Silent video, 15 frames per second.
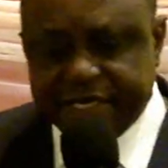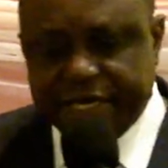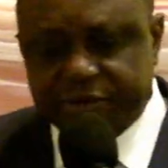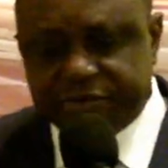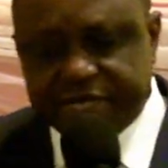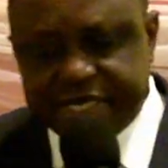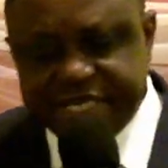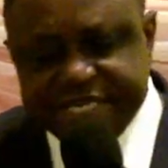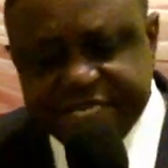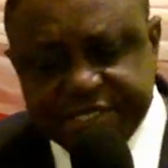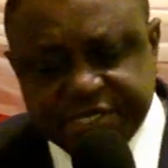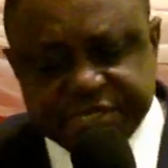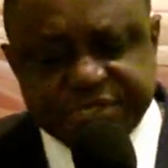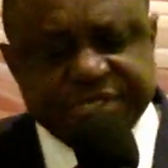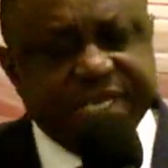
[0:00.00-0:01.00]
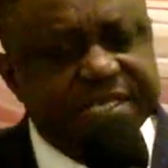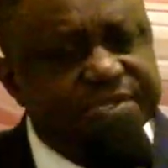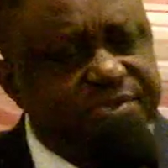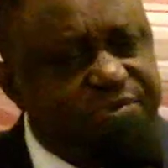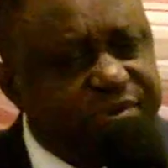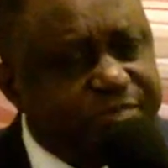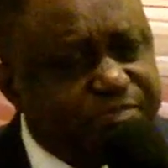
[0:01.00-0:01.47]
Now, the
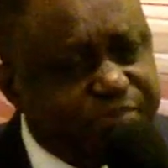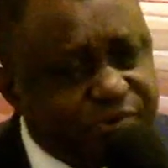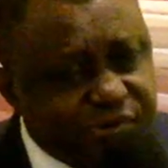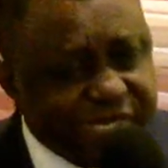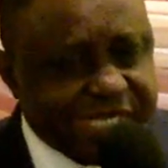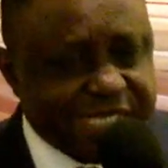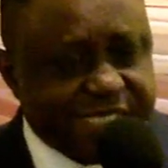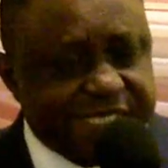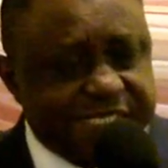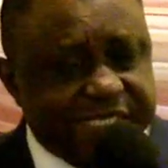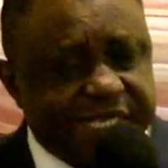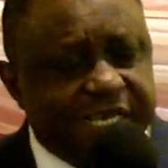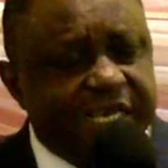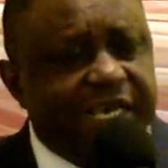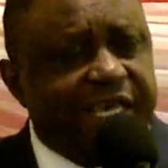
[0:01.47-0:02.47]
intercessory prayers